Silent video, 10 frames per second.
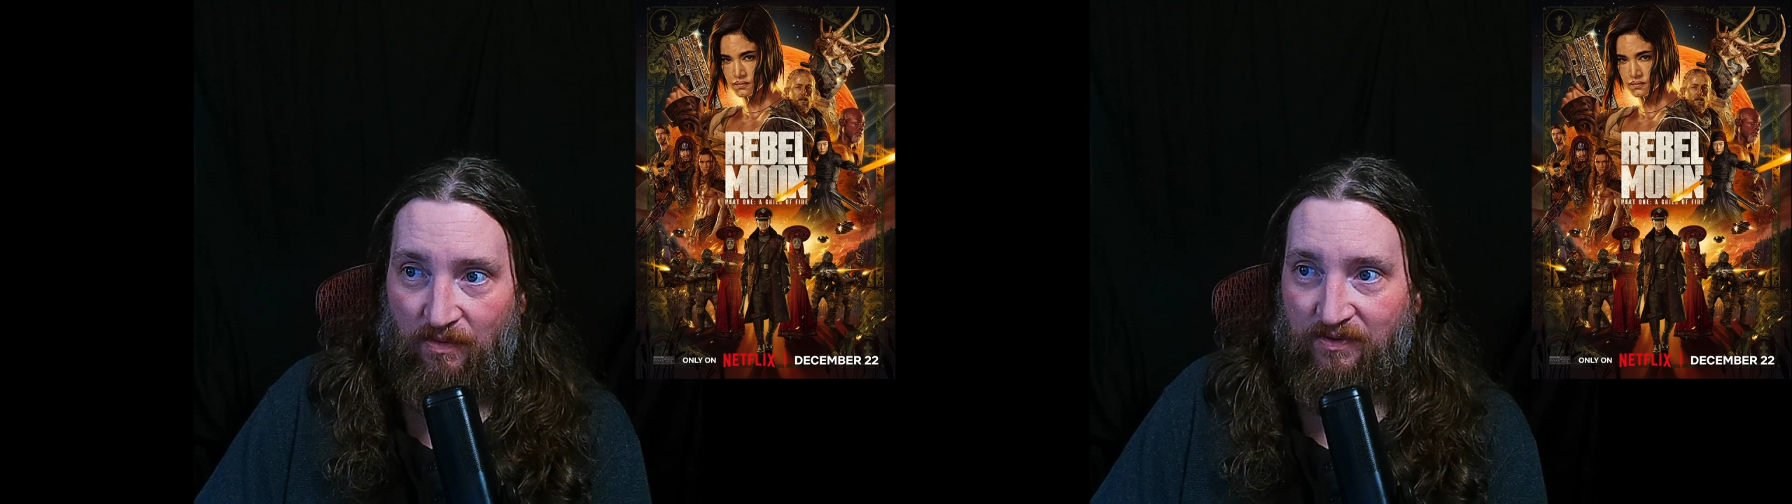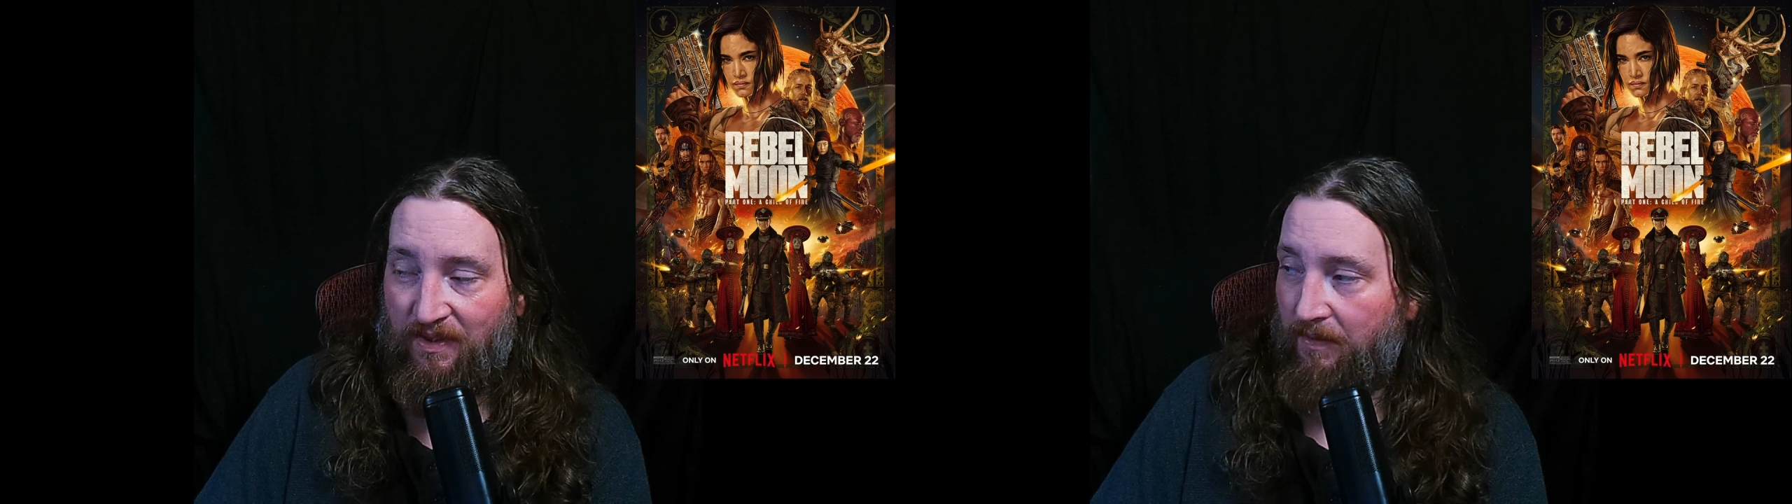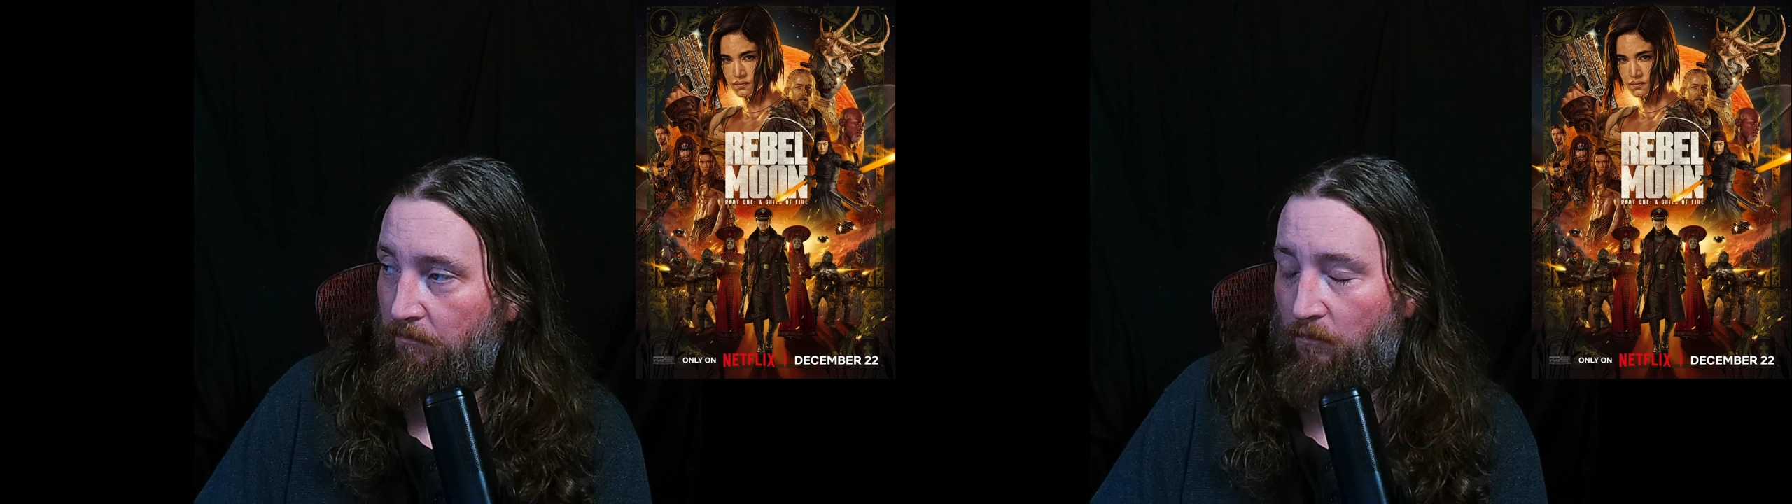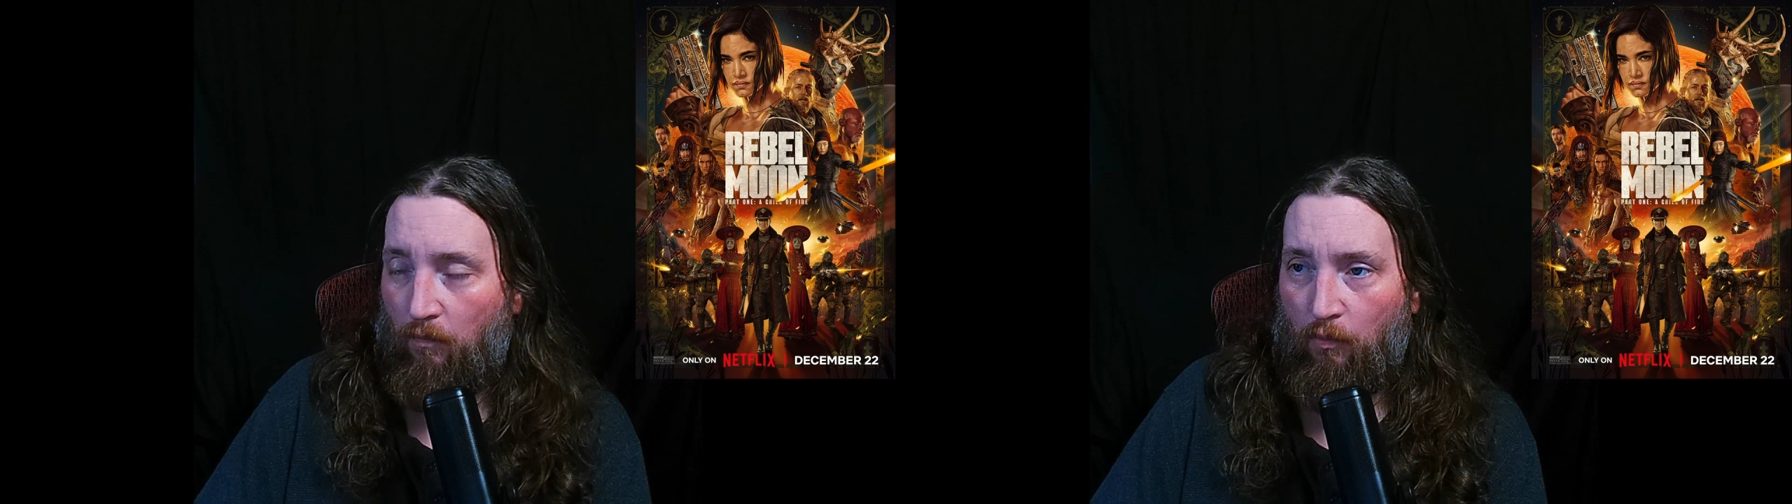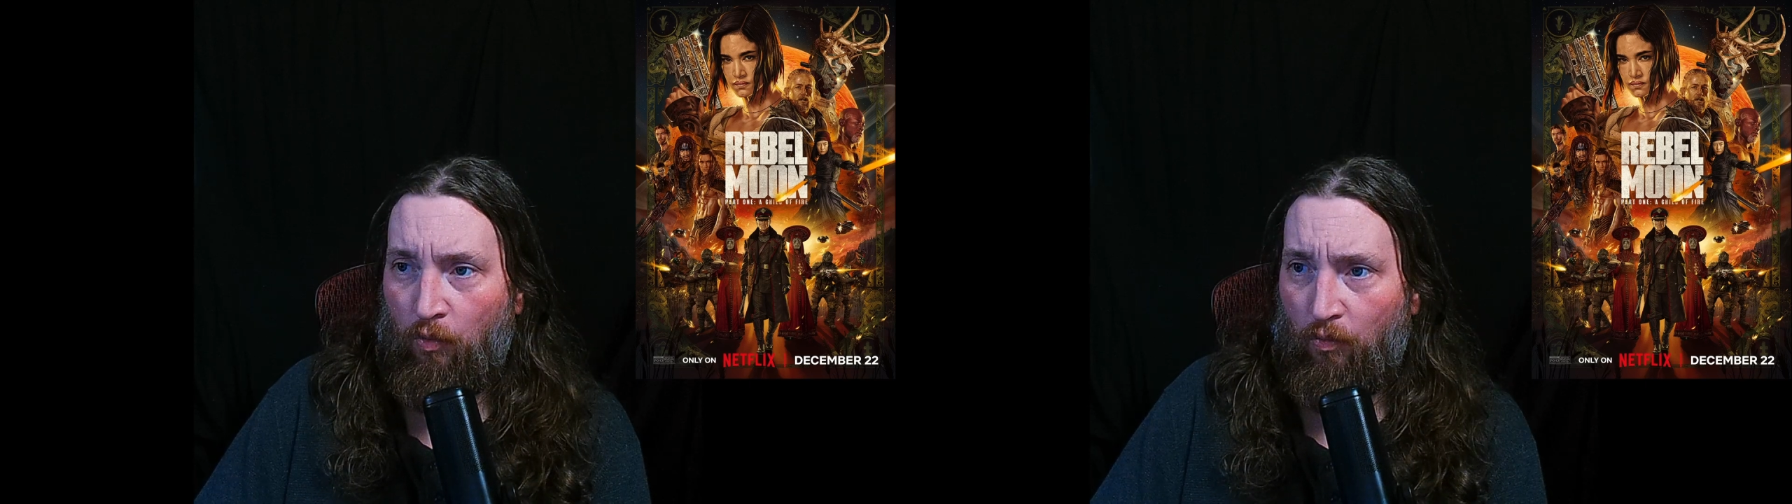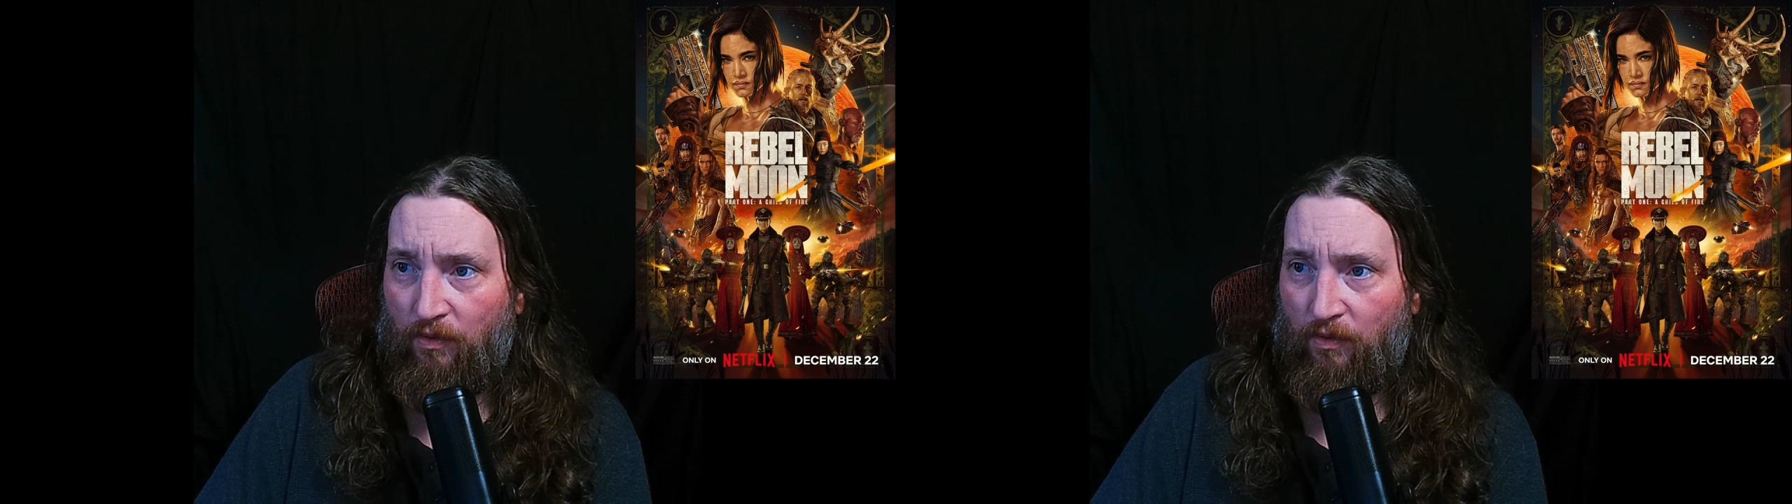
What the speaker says: I was like, ooh,